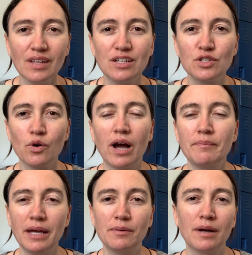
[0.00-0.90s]
So I
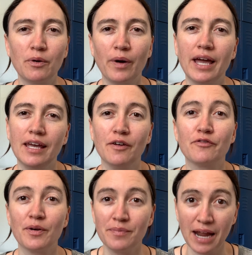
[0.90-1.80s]
made my way
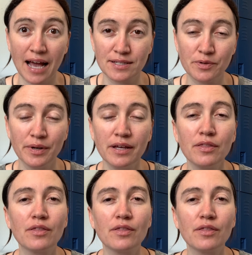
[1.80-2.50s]
from Nazareth